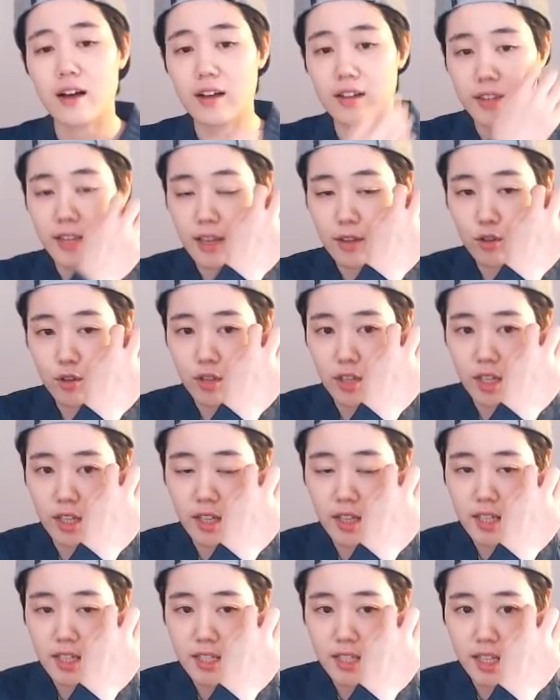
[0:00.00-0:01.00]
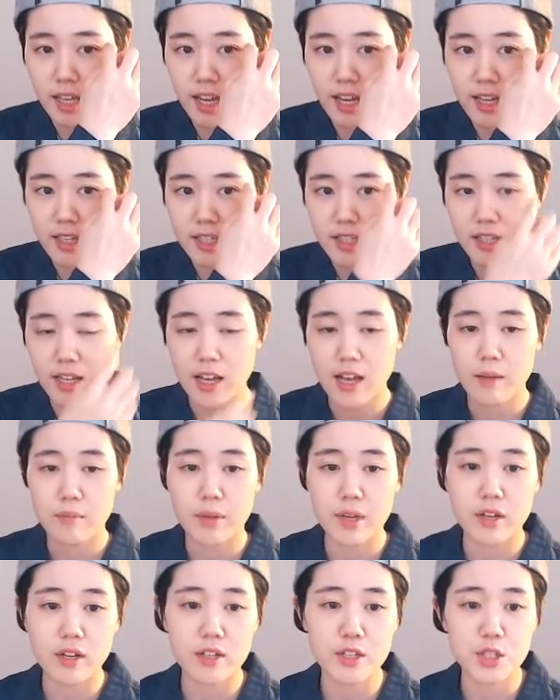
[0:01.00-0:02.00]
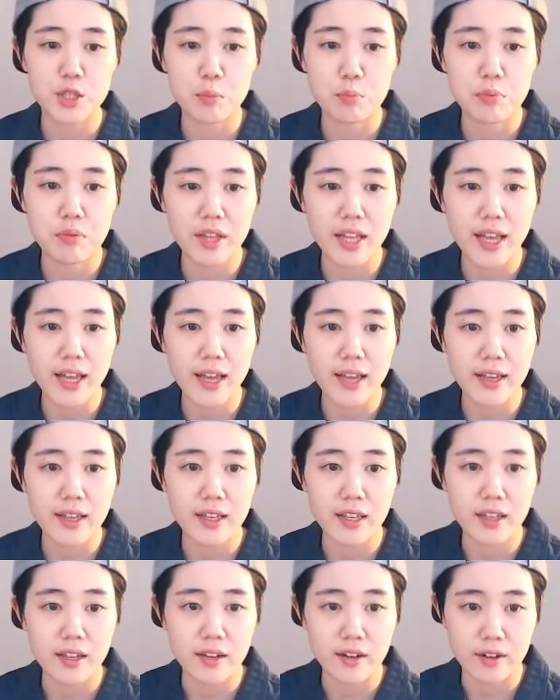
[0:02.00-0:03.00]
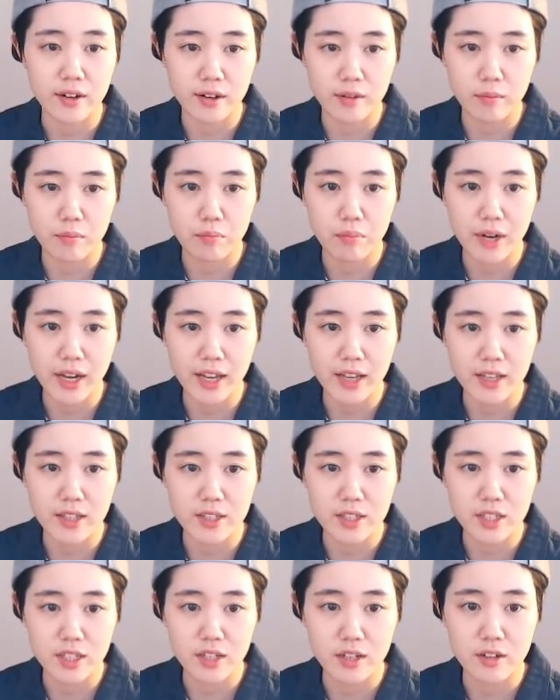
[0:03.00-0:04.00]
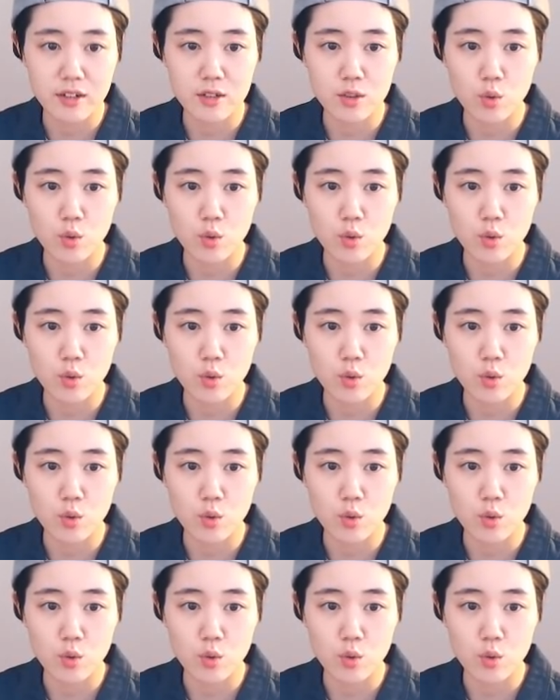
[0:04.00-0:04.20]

tenuki. In this case, because black is here,